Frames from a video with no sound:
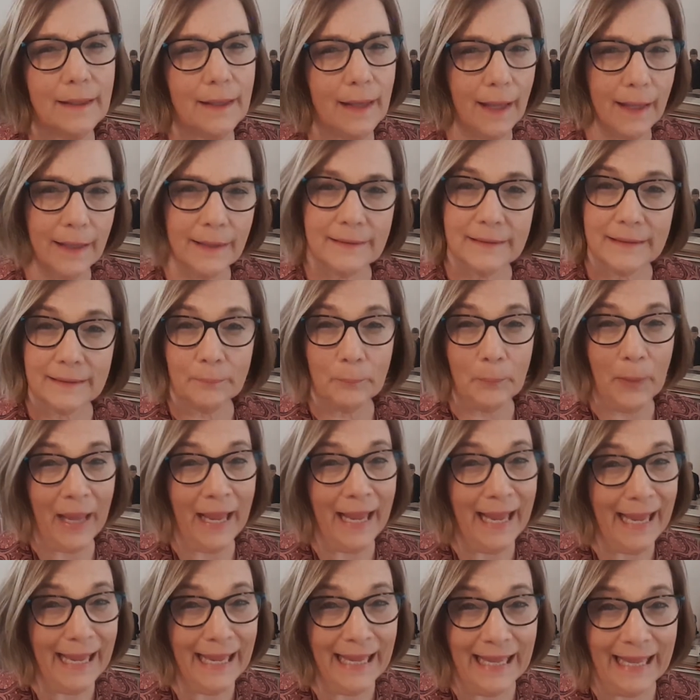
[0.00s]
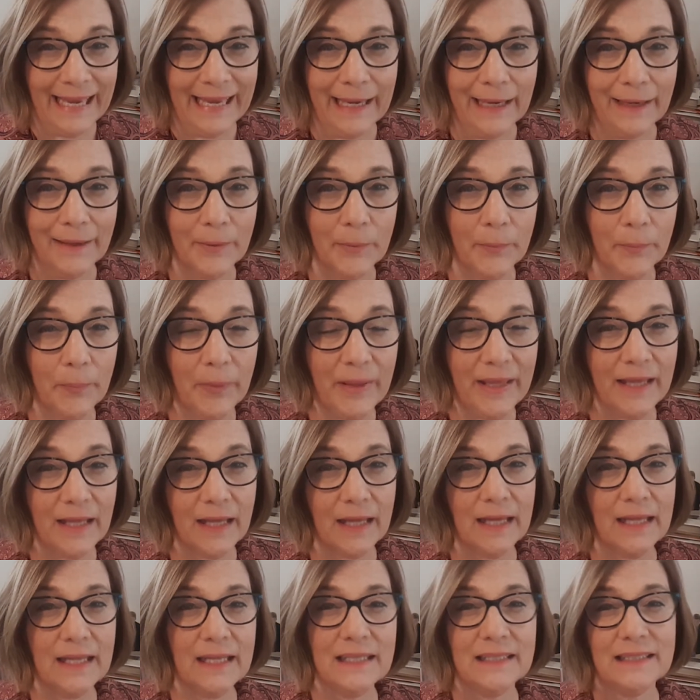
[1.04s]
it's a pain
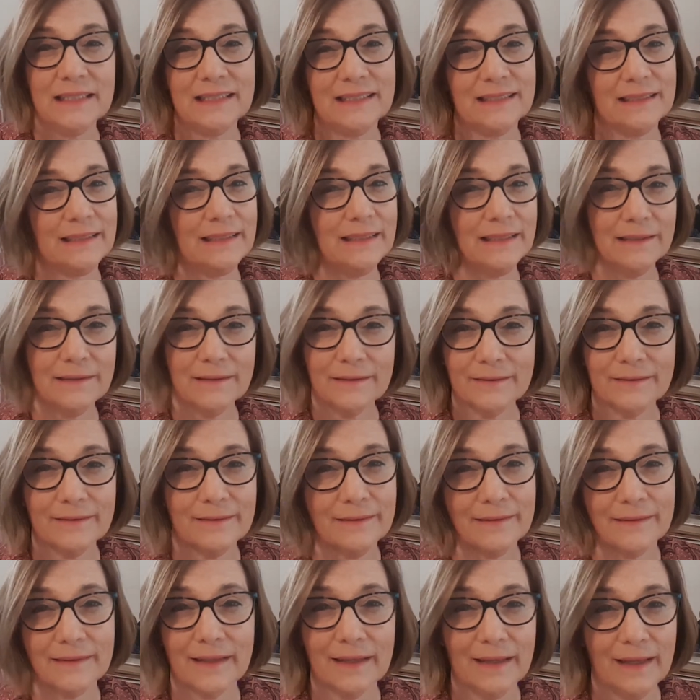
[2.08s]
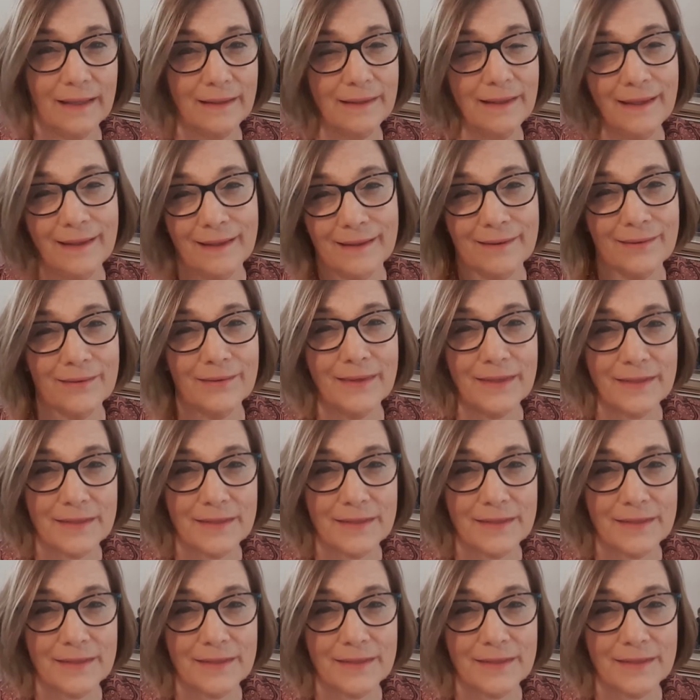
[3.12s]
because the